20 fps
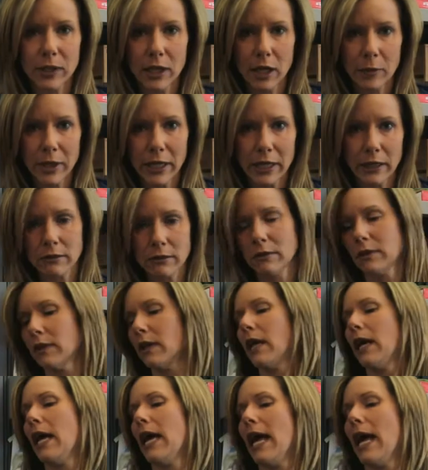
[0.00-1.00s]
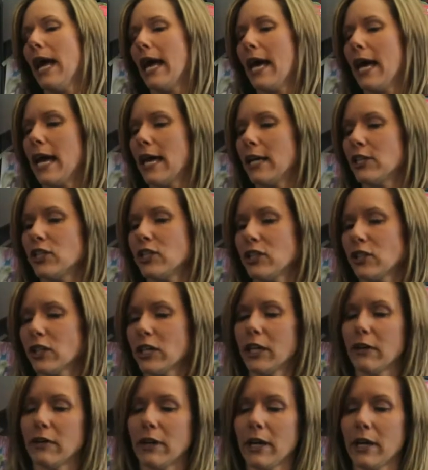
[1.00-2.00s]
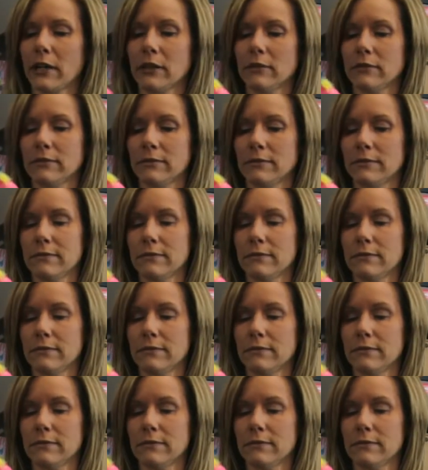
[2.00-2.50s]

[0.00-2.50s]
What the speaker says: not me. And she's looking around.